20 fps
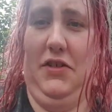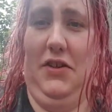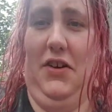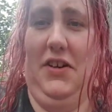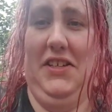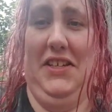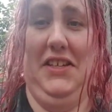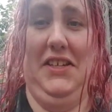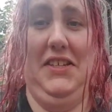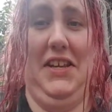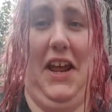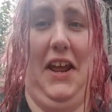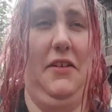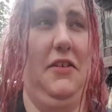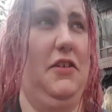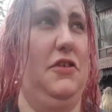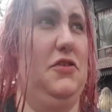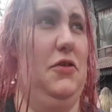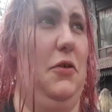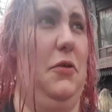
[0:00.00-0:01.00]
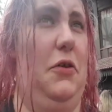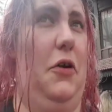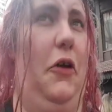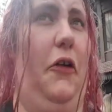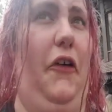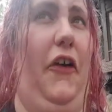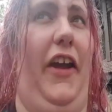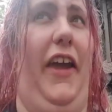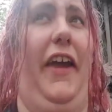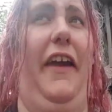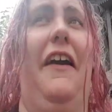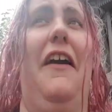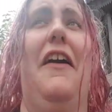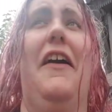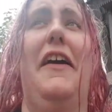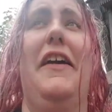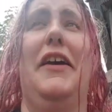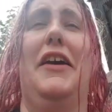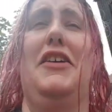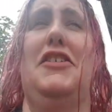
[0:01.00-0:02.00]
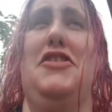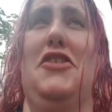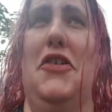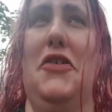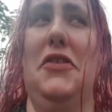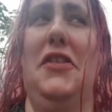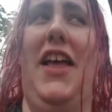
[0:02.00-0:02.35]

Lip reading: ring the Advertising Standards Authority,